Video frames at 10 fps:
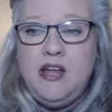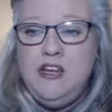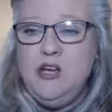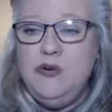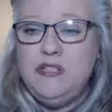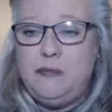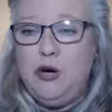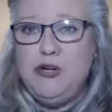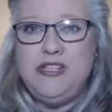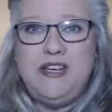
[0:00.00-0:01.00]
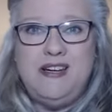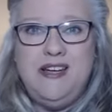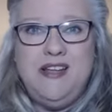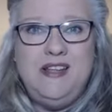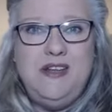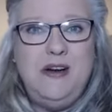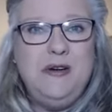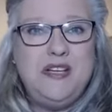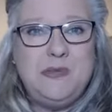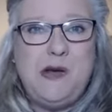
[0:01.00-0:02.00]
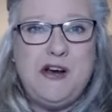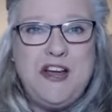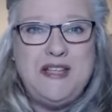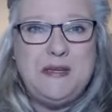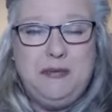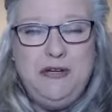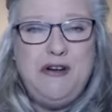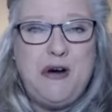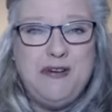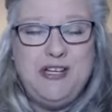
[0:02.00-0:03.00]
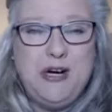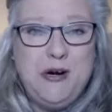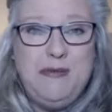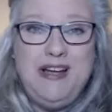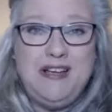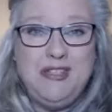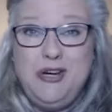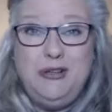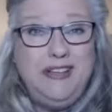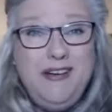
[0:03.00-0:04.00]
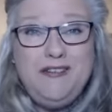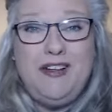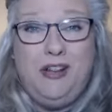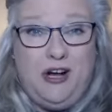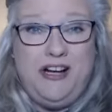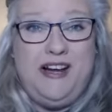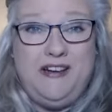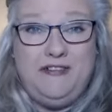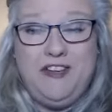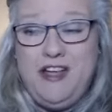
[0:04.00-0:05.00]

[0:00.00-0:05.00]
You as a person, you don't experience a Pluto return because you don't live long enough.